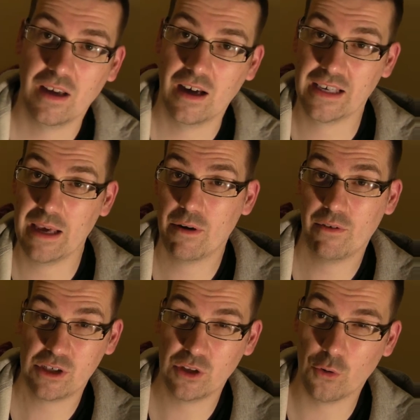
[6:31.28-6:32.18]
a game I
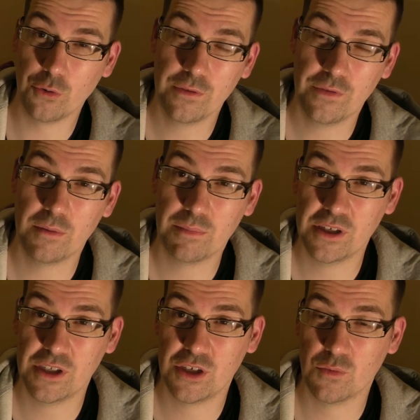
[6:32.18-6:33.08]
originally owned for the
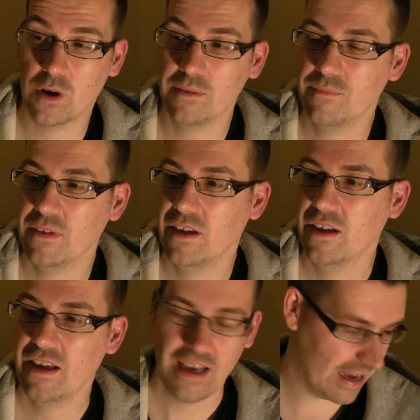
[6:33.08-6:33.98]
PlayStation 1.
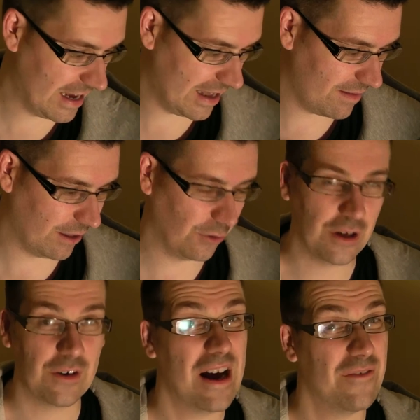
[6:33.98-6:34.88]
Although
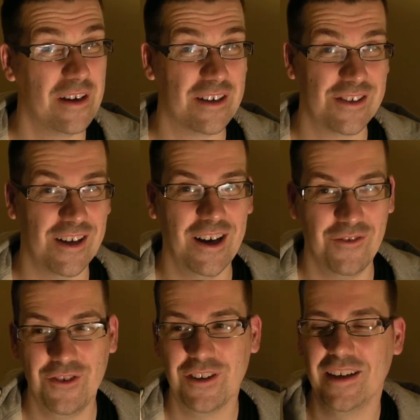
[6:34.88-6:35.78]
the graphics are
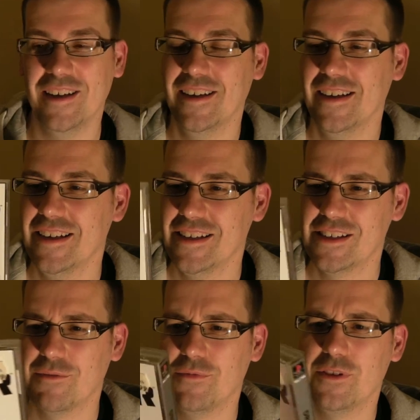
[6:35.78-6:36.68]
really
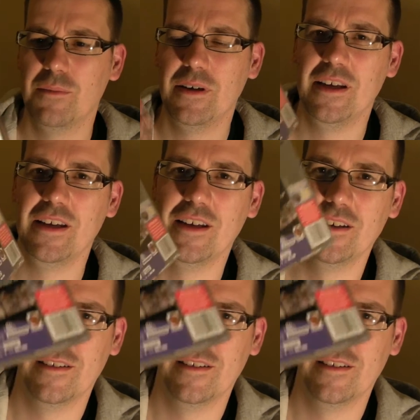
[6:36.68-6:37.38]
something to be